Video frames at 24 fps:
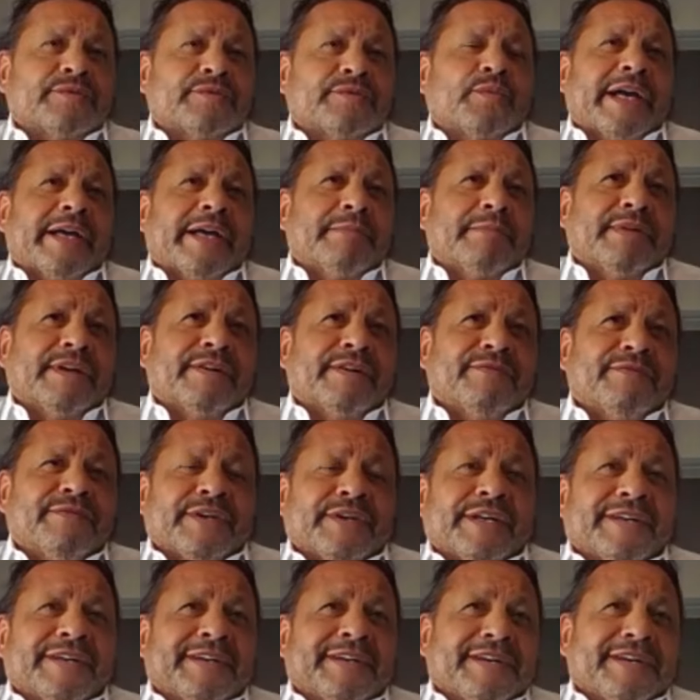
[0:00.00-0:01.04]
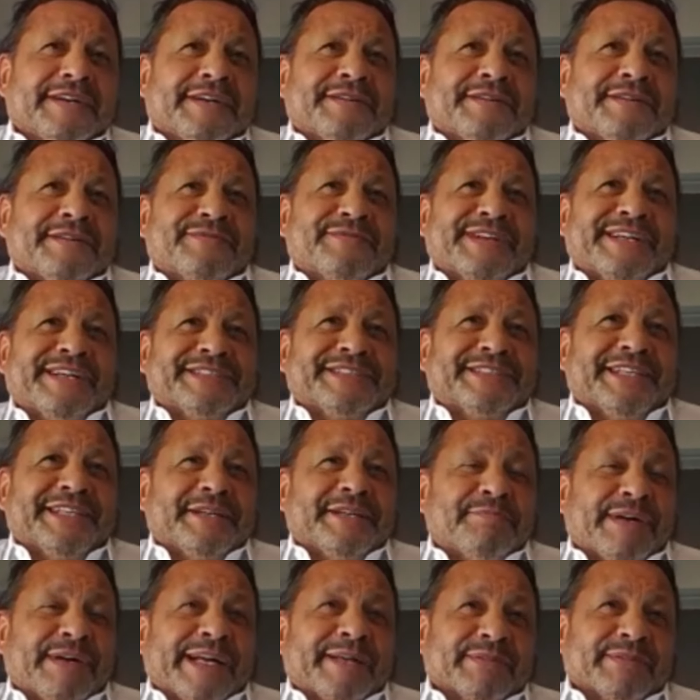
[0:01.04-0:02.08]
web of
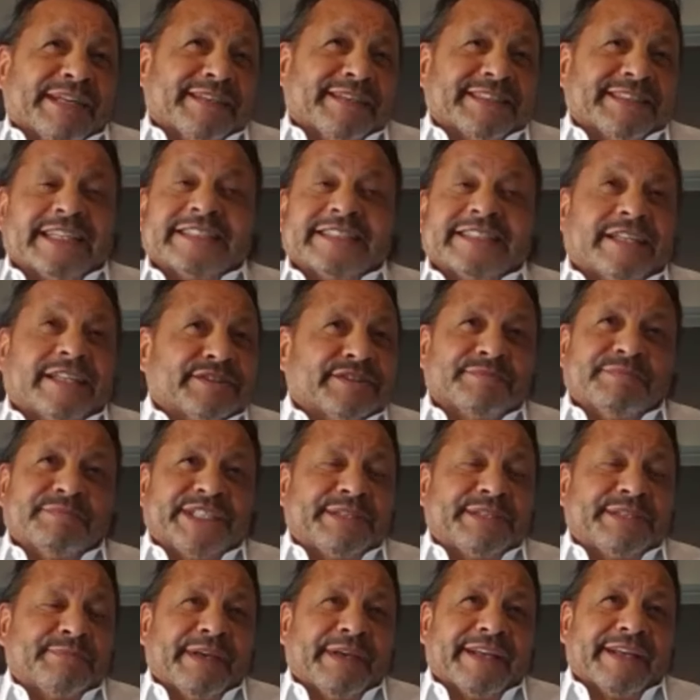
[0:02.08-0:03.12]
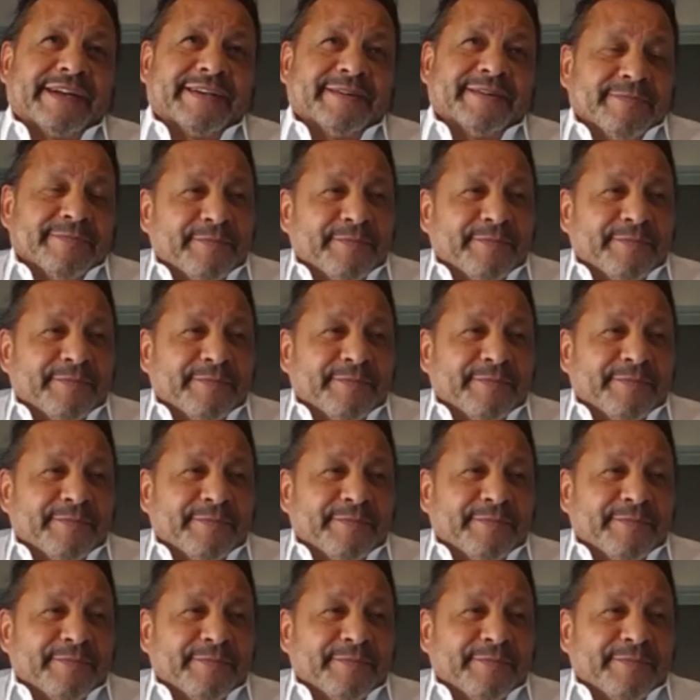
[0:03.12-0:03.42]
data pipelines. That sounds much better.